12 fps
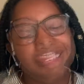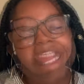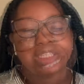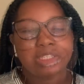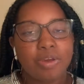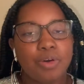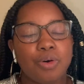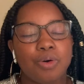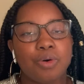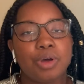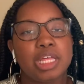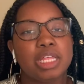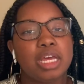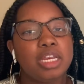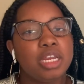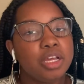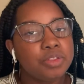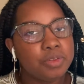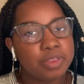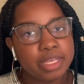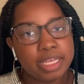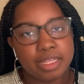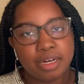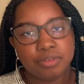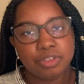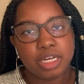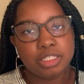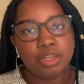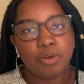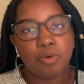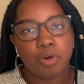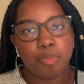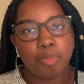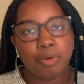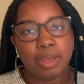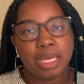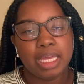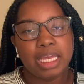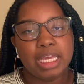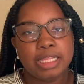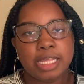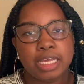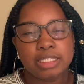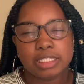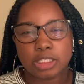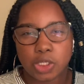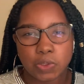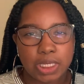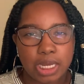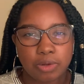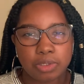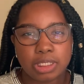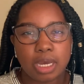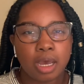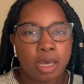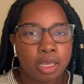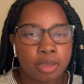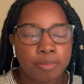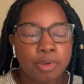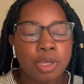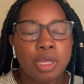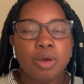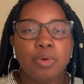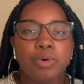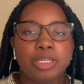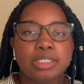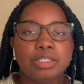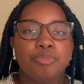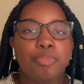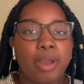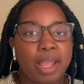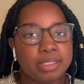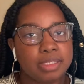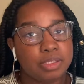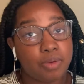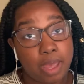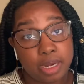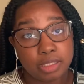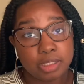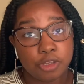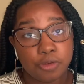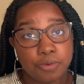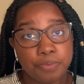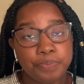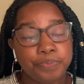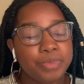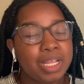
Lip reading: So another thing that I tried to incorporate in that slow down time was to practice gratitude.